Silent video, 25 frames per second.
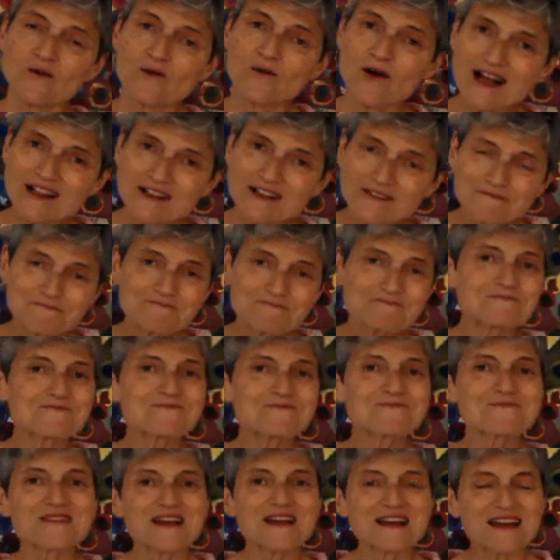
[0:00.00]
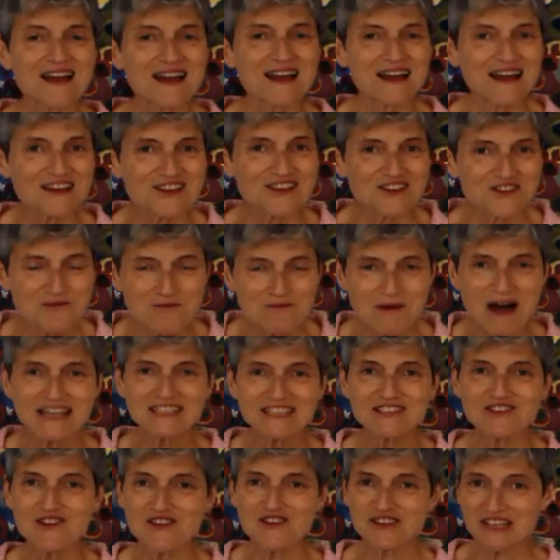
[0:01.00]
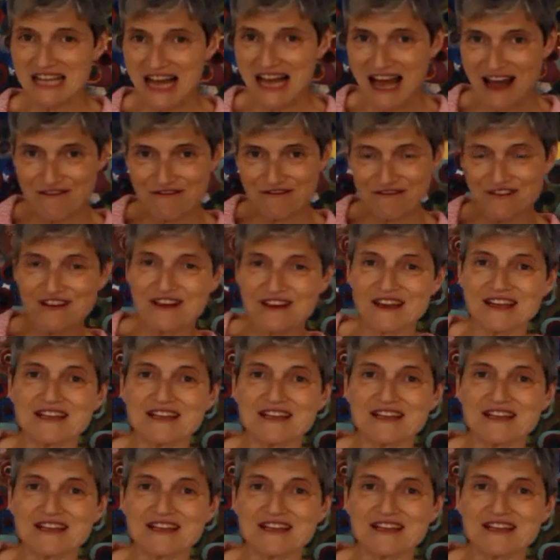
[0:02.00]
Well, you might not have,